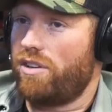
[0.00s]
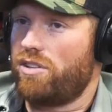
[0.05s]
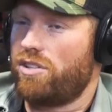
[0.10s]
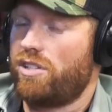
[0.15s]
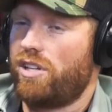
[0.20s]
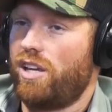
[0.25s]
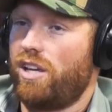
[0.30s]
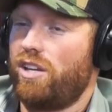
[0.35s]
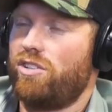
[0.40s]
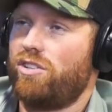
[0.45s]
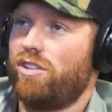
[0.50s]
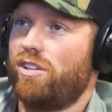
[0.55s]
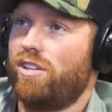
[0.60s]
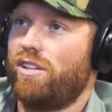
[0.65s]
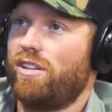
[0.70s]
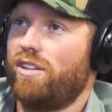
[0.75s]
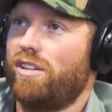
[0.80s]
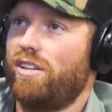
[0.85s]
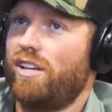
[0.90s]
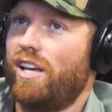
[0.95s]

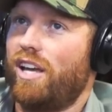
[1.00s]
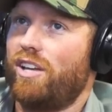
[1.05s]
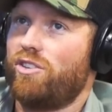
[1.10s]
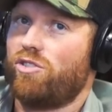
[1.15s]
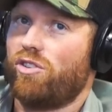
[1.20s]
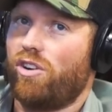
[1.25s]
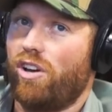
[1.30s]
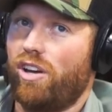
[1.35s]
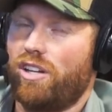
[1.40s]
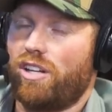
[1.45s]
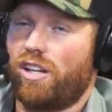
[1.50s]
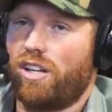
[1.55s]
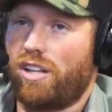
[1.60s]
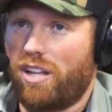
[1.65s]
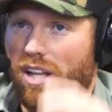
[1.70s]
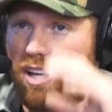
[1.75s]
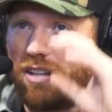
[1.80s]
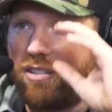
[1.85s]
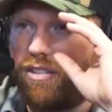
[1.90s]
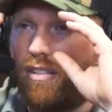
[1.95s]
vegetation, as you're hunting and
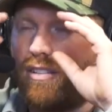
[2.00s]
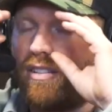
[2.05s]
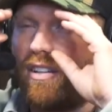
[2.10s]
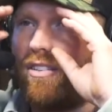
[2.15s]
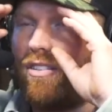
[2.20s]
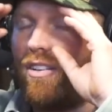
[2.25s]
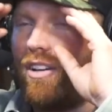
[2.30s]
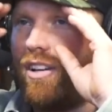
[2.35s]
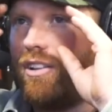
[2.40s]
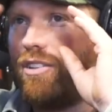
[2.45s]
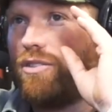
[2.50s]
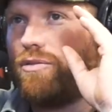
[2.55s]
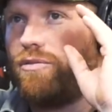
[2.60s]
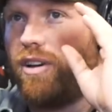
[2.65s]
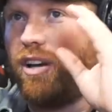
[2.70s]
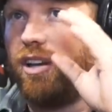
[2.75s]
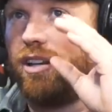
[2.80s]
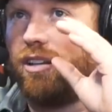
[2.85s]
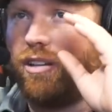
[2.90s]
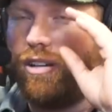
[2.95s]
glassing, it's like, okay, let's
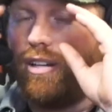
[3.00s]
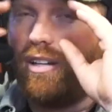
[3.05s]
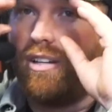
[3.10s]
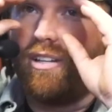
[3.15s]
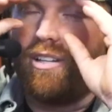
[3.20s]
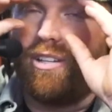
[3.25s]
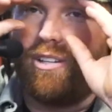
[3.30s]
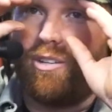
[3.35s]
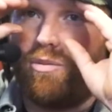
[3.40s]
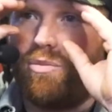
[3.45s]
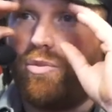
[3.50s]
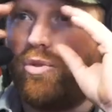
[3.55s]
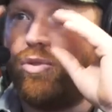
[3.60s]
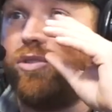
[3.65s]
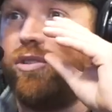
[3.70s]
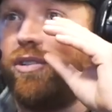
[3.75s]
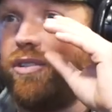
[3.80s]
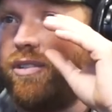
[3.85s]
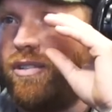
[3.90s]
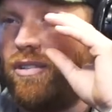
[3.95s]
find, you know,
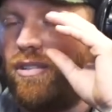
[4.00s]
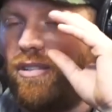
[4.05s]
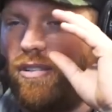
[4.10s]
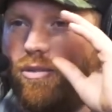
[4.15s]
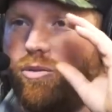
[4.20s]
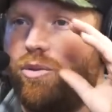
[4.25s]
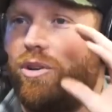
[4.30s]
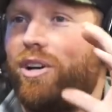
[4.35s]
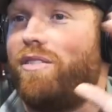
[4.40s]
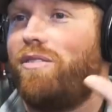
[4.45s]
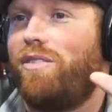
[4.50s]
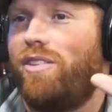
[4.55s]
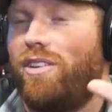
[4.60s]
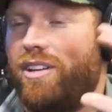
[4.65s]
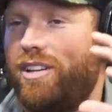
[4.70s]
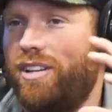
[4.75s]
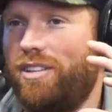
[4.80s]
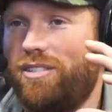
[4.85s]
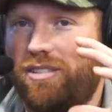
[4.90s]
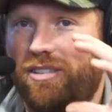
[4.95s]
mullein or whatever
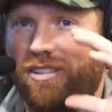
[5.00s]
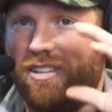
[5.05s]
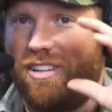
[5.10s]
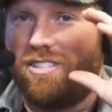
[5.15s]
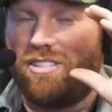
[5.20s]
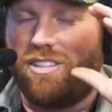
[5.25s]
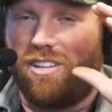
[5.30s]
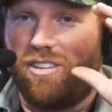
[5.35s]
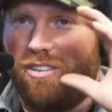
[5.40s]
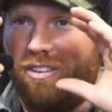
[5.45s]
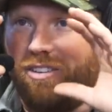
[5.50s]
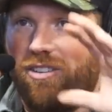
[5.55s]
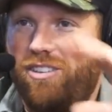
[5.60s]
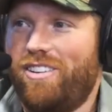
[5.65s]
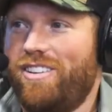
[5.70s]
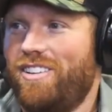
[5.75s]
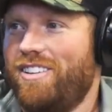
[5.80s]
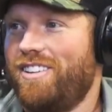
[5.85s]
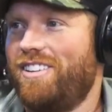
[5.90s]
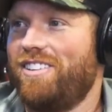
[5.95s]
it is. Mm-hmm. it's like, oh,
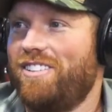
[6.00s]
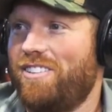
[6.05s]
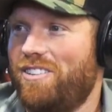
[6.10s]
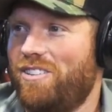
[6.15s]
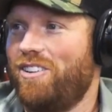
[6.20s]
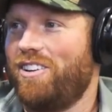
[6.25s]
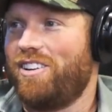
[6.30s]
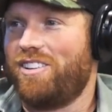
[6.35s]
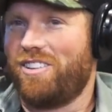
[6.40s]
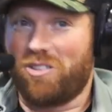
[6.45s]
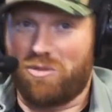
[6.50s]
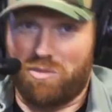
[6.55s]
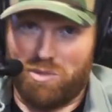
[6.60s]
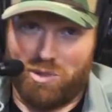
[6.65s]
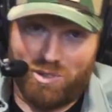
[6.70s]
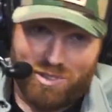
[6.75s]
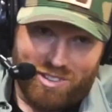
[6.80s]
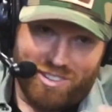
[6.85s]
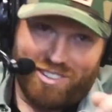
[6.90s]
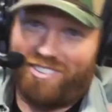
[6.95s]
look, there's
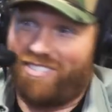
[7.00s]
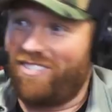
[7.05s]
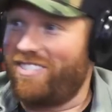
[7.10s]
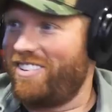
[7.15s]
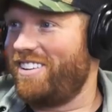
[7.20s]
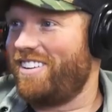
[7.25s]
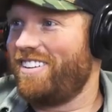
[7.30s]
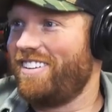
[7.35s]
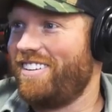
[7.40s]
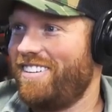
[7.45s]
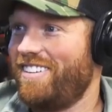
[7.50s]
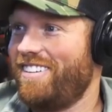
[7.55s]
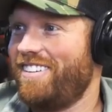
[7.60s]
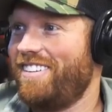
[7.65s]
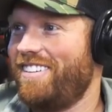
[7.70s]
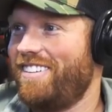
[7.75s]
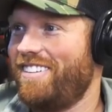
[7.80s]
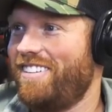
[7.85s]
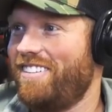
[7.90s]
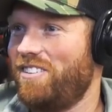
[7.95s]
mule deer over there.
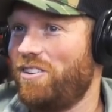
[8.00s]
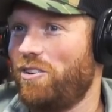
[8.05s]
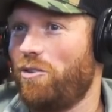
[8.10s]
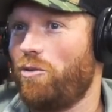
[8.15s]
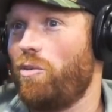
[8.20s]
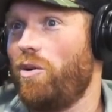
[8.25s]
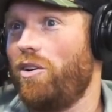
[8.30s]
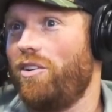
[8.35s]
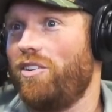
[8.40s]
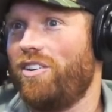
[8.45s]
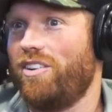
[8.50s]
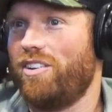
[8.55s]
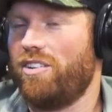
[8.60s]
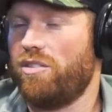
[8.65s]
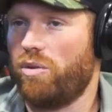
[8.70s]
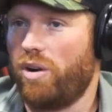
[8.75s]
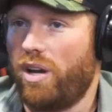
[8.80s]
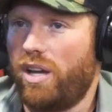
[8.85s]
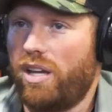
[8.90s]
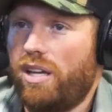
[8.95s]
Yeah. No wonder, yeah.
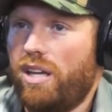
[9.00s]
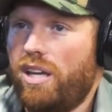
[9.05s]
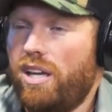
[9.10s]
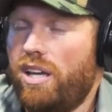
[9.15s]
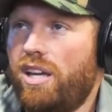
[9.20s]
right?